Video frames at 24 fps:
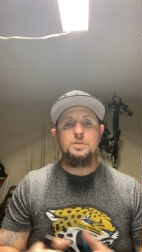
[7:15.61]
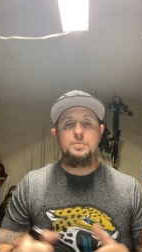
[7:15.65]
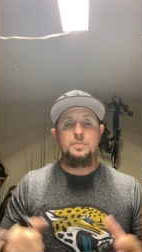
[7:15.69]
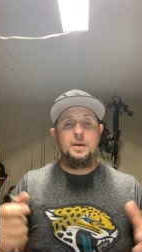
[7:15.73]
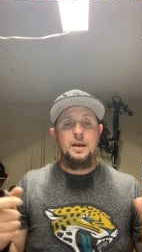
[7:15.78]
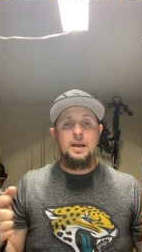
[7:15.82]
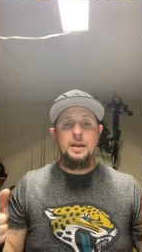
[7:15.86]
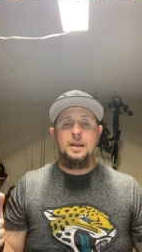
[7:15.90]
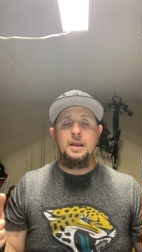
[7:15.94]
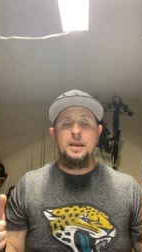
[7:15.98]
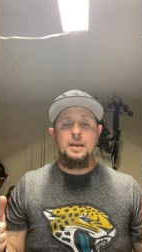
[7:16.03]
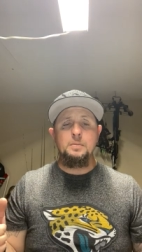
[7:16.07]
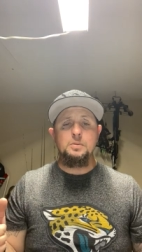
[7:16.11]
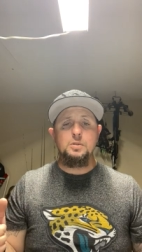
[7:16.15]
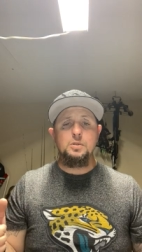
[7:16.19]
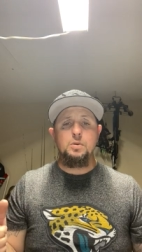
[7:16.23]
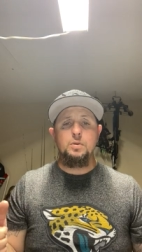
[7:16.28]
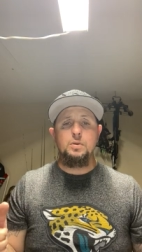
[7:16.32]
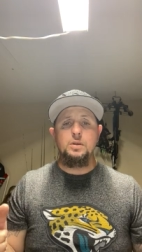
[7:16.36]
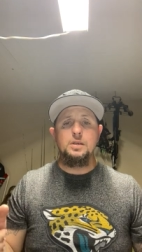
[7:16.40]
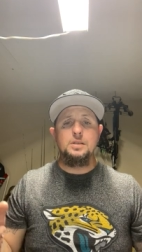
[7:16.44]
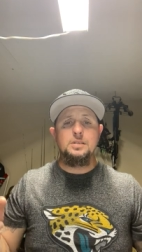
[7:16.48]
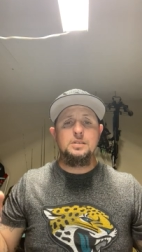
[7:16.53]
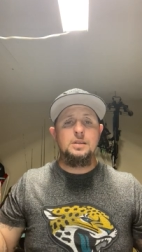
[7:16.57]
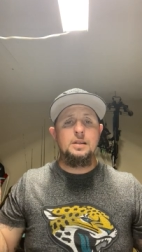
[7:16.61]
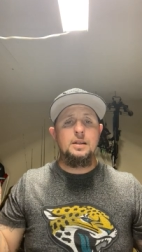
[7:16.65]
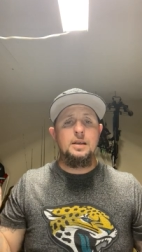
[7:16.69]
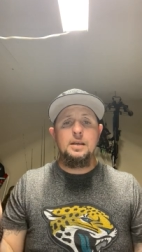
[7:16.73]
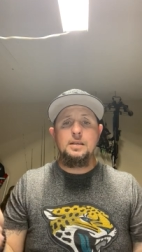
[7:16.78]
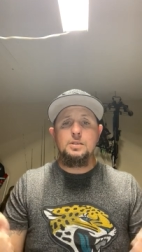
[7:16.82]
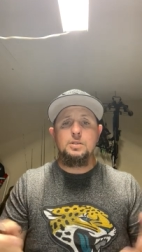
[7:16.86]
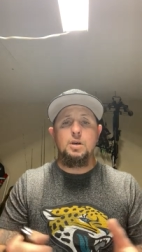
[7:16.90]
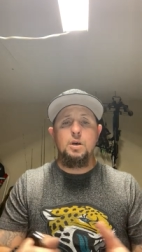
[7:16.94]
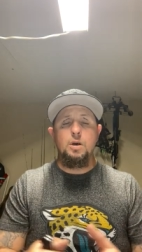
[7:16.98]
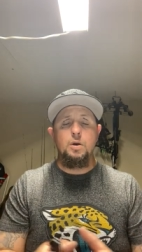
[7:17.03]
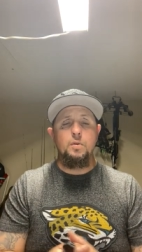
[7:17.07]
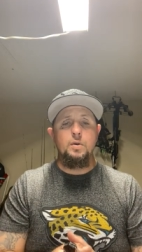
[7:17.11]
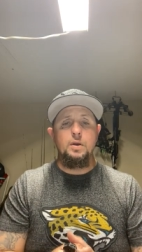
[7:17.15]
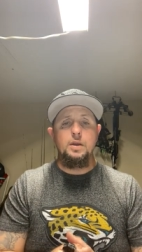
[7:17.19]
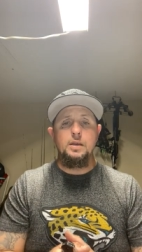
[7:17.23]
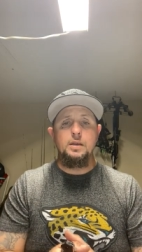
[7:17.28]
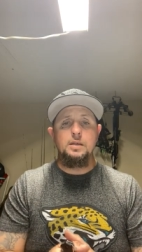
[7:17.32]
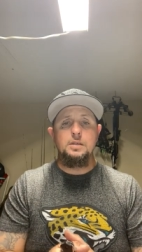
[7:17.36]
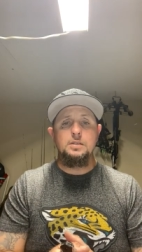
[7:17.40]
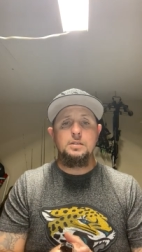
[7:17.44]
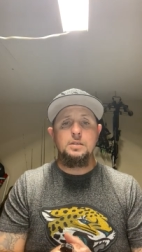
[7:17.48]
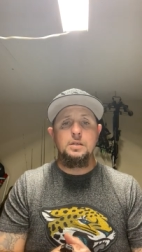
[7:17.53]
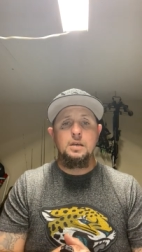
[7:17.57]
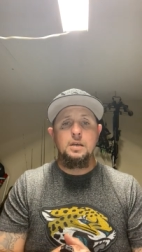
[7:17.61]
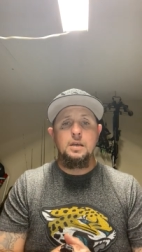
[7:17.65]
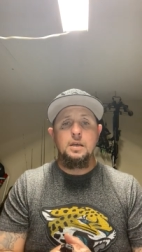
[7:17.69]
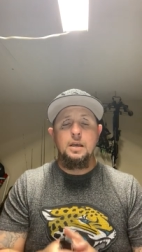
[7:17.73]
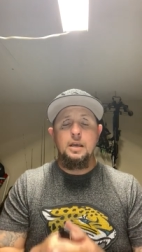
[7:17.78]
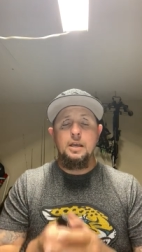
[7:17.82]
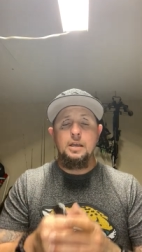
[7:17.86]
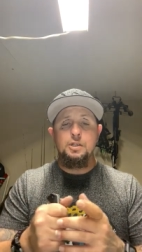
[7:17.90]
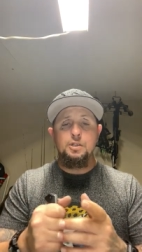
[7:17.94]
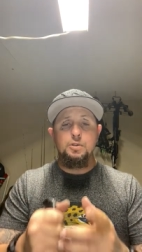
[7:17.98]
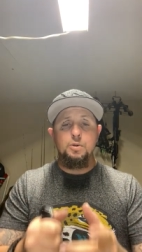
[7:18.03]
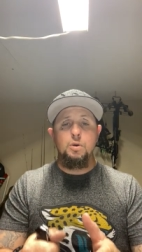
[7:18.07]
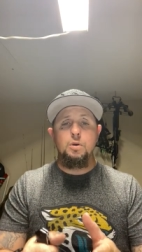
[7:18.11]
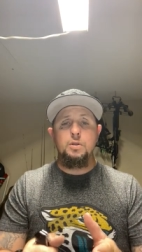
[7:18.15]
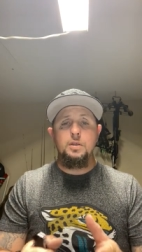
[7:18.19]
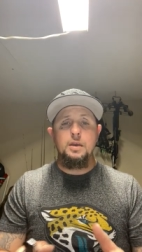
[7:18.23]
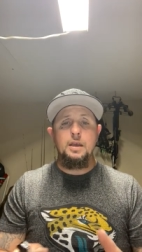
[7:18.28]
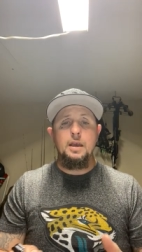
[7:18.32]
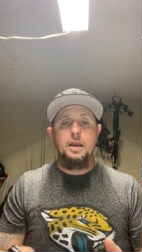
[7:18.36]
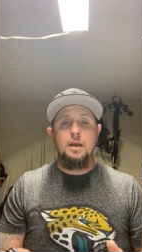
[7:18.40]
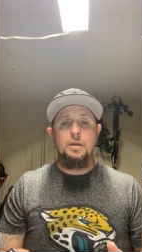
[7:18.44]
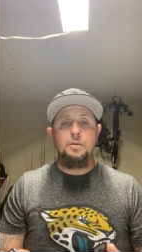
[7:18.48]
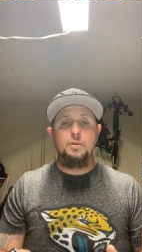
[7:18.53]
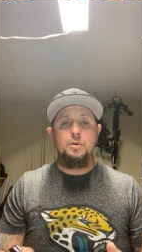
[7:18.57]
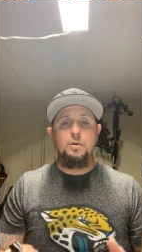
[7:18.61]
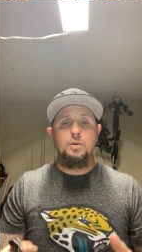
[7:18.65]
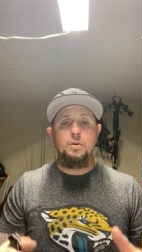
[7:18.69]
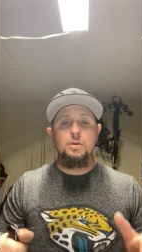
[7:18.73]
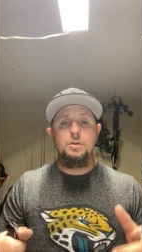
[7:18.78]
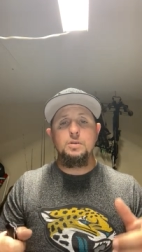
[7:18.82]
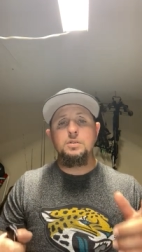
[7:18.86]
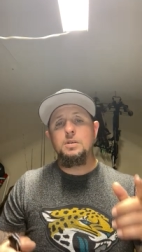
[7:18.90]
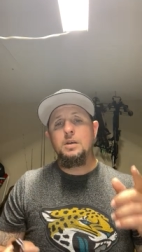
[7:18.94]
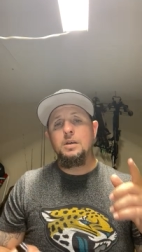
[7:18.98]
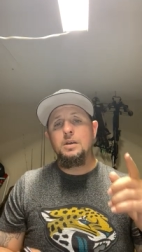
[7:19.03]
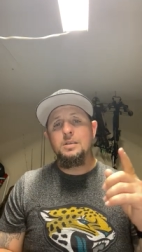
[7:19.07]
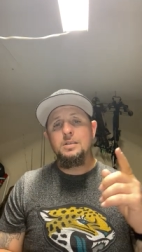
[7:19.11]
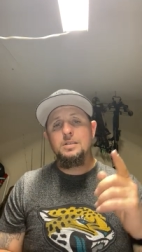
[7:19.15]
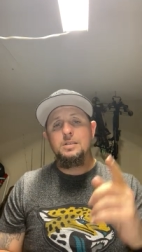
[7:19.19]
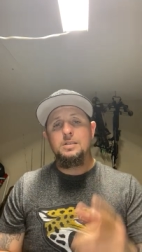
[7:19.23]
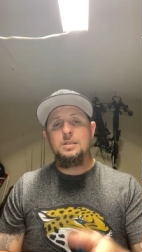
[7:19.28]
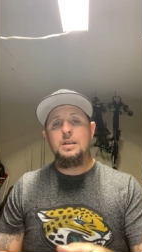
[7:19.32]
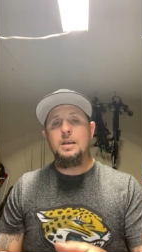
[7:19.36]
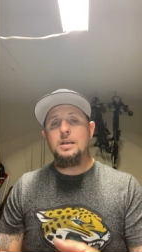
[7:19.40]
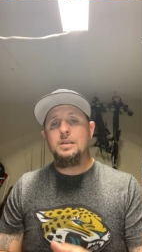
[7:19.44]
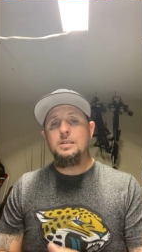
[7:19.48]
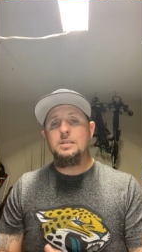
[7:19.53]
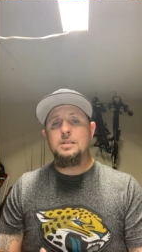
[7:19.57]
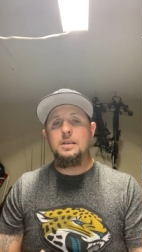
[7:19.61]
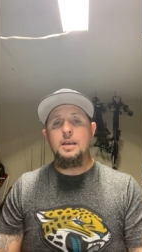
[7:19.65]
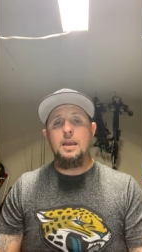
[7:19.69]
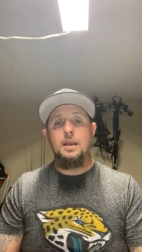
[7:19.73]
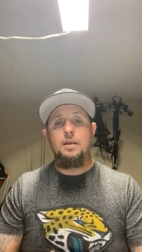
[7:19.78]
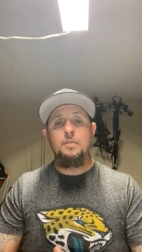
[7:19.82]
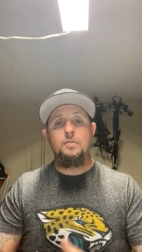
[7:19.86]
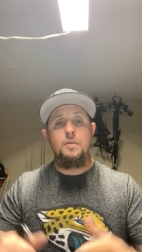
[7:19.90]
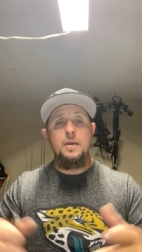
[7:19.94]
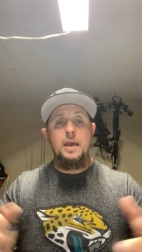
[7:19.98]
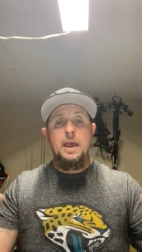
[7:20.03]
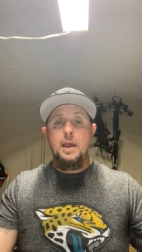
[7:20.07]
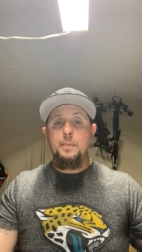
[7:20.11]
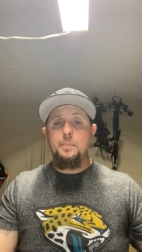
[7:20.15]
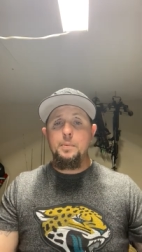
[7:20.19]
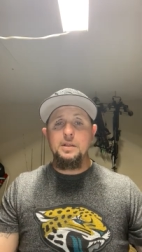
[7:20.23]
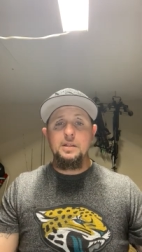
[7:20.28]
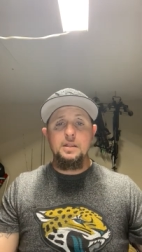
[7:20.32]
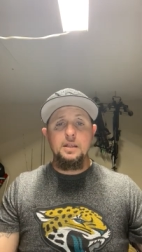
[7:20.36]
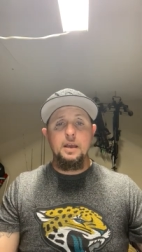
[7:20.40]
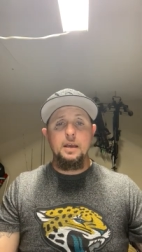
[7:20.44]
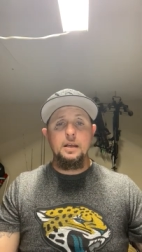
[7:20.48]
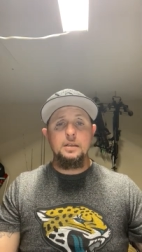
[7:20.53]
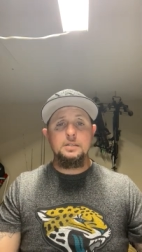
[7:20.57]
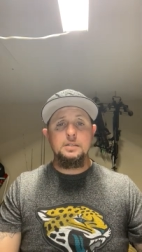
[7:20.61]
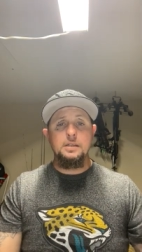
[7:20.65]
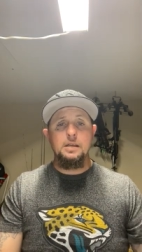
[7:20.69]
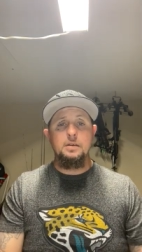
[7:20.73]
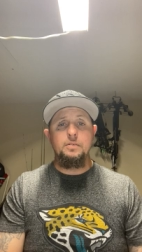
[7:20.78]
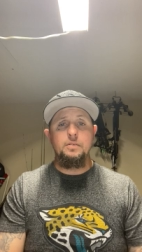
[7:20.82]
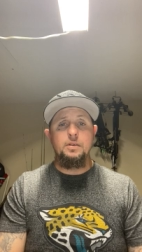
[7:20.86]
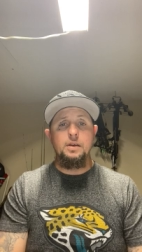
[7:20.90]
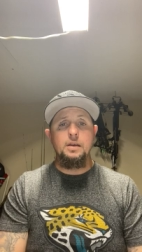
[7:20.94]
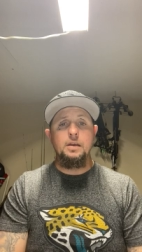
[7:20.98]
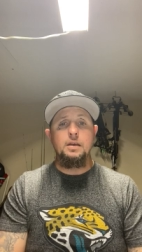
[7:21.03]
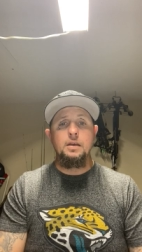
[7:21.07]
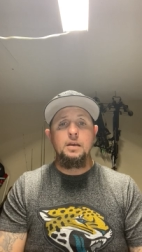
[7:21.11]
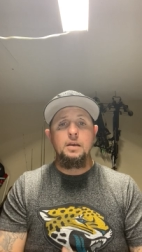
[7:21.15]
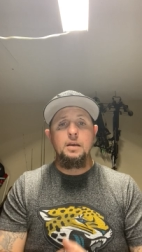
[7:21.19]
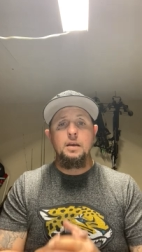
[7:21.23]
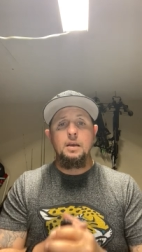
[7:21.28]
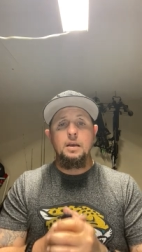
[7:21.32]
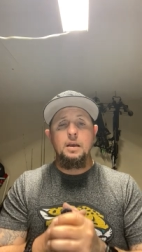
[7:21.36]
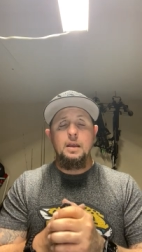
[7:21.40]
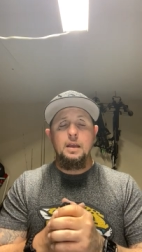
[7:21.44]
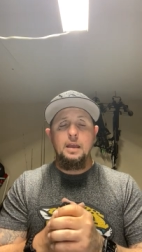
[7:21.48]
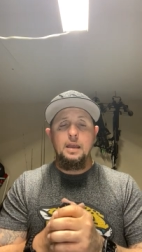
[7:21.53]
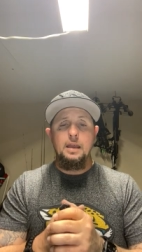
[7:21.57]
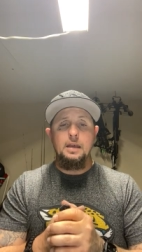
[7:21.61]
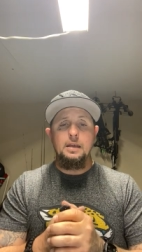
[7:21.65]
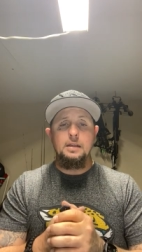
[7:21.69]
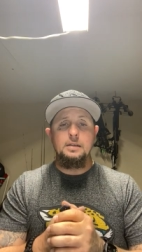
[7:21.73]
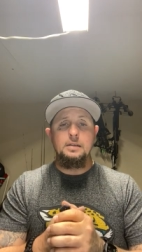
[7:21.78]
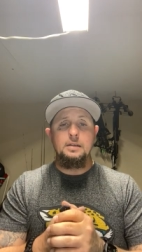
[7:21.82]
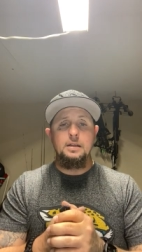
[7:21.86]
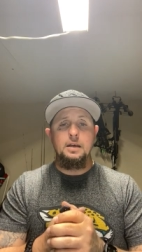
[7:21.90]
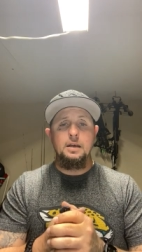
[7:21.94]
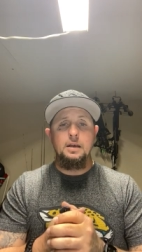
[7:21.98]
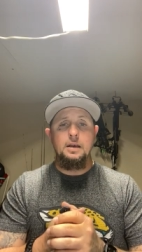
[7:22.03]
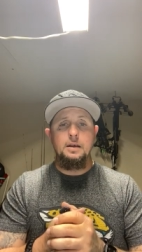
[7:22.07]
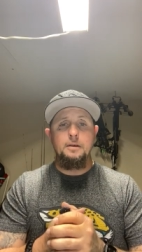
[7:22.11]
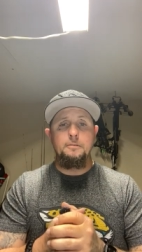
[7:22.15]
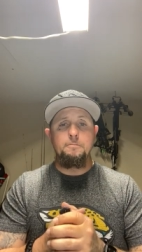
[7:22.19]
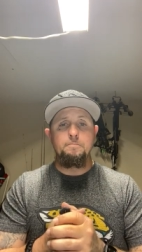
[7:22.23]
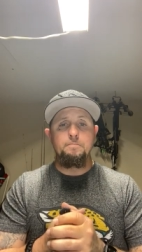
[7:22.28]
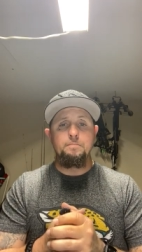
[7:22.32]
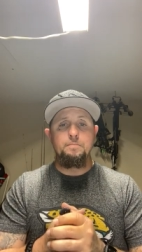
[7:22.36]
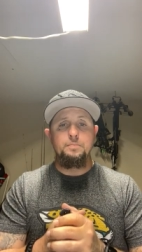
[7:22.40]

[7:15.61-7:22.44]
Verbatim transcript: My name's Chris, and as always, enjoy the outdoors, stay safe, happy Thanksgiving, and uh,